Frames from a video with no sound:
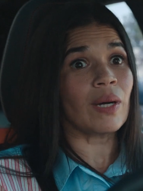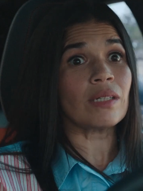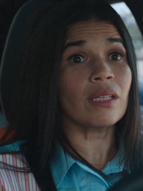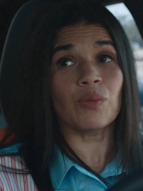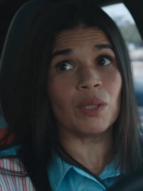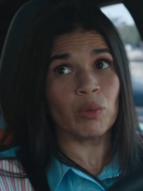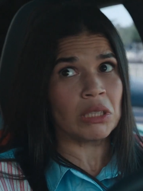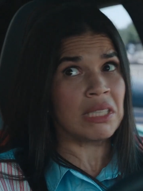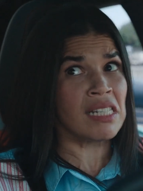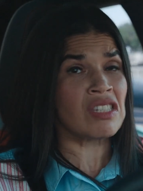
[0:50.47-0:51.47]
Well, the real
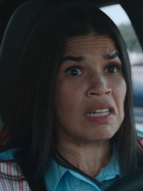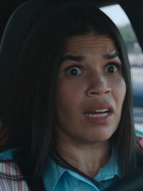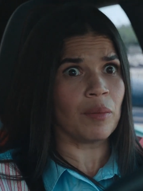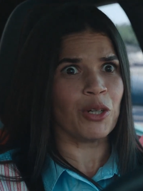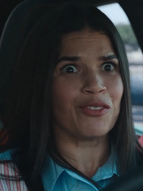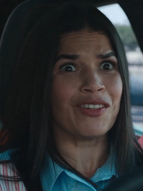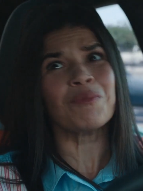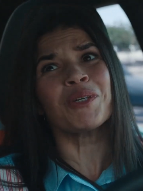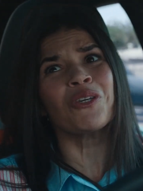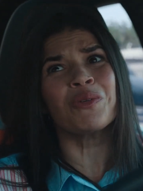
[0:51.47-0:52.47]
world is not
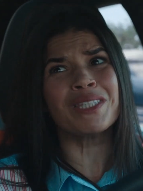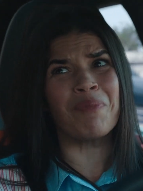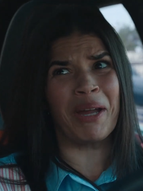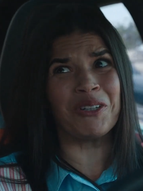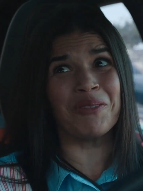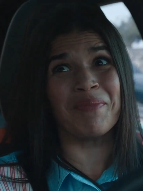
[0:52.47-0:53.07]
perfect, but you inspired